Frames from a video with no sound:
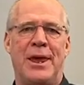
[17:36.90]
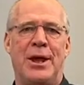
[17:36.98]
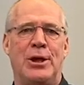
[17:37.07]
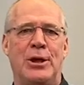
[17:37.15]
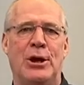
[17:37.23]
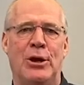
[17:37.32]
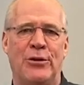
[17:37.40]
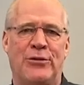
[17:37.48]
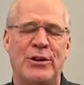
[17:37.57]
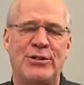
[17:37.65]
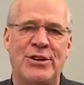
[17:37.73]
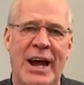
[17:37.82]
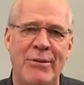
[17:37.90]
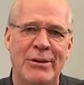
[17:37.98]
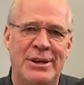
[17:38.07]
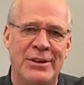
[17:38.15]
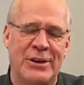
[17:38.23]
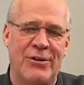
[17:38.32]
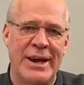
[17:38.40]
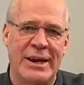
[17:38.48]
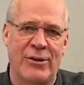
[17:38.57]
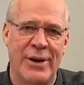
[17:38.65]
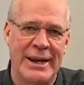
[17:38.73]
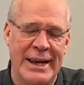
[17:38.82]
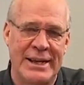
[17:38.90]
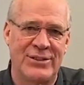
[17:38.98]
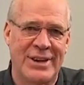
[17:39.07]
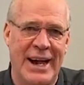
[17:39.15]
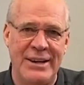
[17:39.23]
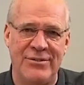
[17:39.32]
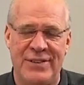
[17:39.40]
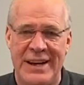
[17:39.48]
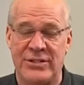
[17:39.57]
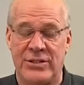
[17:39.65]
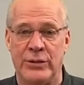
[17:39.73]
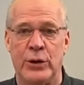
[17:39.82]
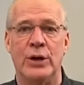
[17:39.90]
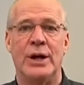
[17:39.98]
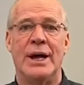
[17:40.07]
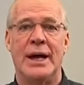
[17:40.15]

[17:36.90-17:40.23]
You know, the first time we did the Great, Great Lakes Kite Festival,